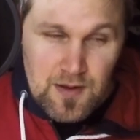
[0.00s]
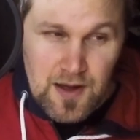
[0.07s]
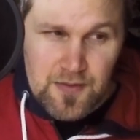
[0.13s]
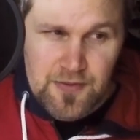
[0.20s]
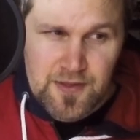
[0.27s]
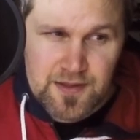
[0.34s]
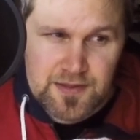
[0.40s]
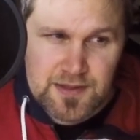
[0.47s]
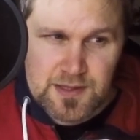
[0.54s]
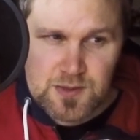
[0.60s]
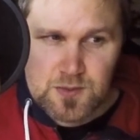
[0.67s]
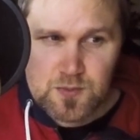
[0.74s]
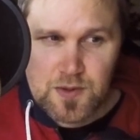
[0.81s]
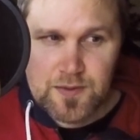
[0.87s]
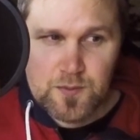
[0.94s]
I think
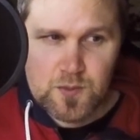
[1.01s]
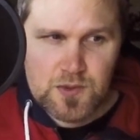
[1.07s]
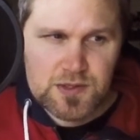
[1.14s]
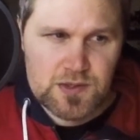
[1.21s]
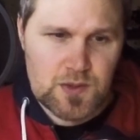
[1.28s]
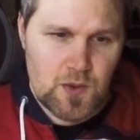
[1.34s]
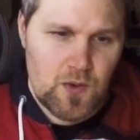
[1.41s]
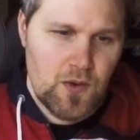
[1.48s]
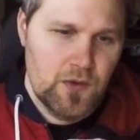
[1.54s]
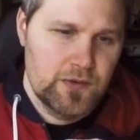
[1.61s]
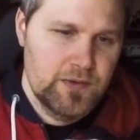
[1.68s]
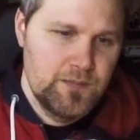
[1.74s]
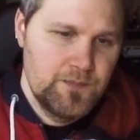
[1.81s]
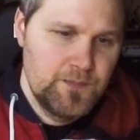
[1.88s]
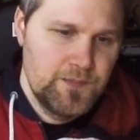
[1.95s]
this one was
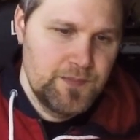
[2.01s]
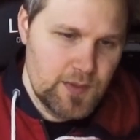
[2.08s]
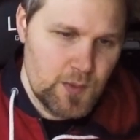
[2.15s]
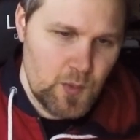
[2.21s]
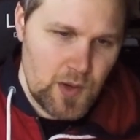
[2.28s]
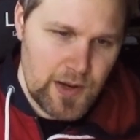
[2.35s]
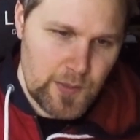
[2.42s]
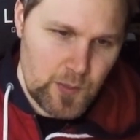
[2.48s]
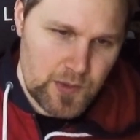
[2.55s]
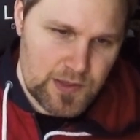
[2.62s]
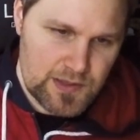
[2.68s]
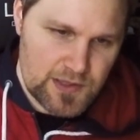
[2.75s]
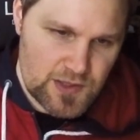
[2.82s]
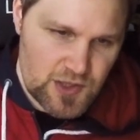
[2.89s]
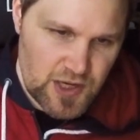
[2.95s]
called, the one with
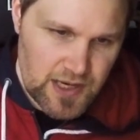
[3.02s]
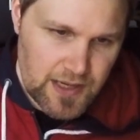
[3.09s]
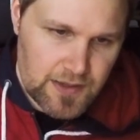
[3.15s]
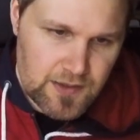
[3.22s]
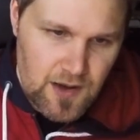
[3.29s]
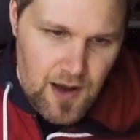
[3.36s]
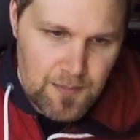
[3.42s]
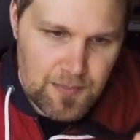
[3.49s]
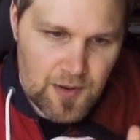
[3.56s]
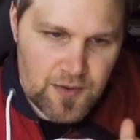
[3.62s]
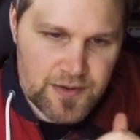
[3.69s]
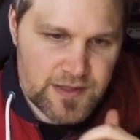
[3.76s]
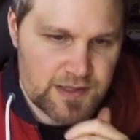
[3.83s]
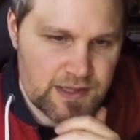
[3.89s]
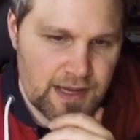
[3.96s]
the giant cup
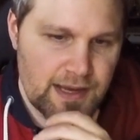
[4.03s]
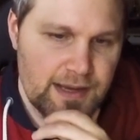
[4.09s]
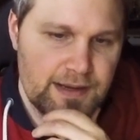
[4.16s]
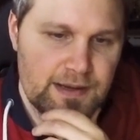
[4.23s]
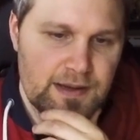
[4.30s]
on its head.